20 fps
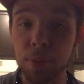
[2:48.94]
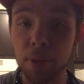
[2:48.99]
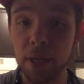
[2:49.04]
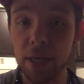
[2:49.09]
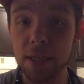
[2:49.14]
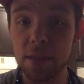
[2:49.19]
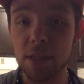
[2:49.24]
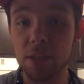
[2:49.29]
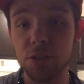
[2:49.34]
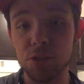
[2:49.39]

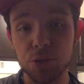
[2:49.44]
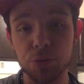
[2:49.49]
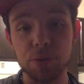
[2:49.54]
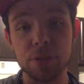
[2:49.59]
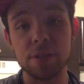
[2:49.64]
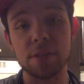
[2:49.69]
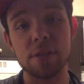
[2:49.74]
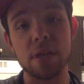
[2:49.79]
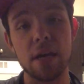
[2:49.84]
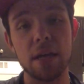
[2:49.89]
plate that you
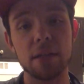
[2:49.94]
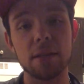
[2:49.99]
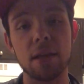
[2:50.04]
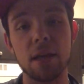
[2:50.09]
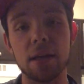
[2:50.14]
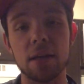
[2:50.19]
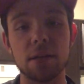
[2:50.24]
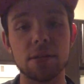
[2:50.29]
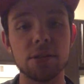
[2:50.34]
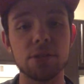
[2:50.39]
would set
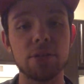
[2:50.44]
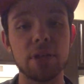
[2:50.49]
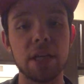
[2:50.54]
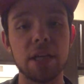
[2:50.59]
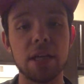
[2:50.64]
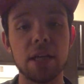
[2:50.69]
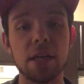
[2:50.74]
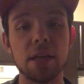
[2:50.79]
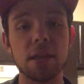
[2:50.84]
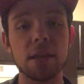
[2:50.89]
like
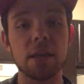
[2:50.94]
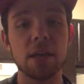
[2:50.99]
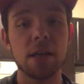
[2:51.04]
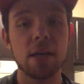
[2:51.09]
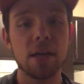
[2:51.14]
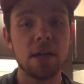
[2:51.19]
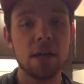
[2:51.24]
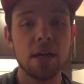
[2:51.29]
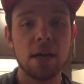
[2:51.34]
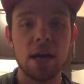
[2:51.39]
underneath
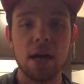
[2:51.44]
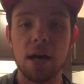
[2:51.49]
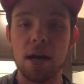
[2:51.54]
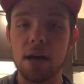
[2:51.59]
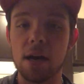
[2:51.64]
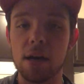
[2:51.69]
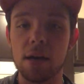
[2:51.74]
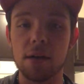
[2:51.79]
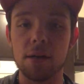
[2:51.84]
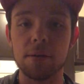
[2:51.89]

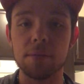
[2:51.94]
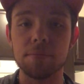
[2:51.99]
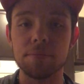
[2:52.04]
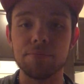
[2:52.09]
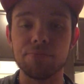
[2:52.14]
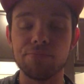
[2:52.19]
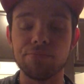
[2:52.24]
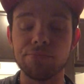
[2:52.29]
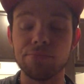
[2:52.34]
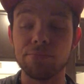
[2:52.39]
a
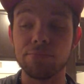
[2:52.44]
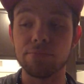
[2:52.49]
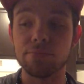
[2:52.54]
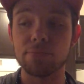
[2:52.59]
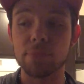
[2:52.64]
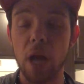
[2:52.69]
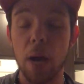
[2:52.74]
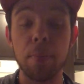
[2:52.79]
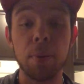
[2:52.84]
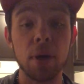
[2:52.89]

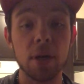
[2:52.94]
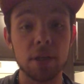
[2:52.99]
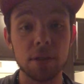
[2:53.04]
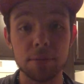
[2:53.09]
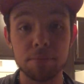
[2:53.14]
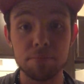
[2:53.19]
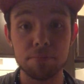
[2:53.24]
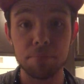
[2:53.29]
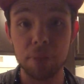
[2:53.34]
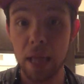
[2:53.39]

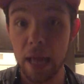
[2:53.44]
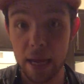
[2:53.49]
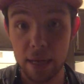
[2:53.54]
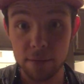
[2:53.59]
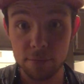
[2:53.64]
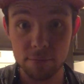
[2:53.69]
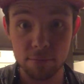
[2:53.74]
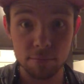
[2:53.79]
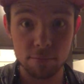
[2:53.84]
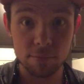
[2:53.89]
potted
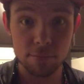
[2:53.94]
plant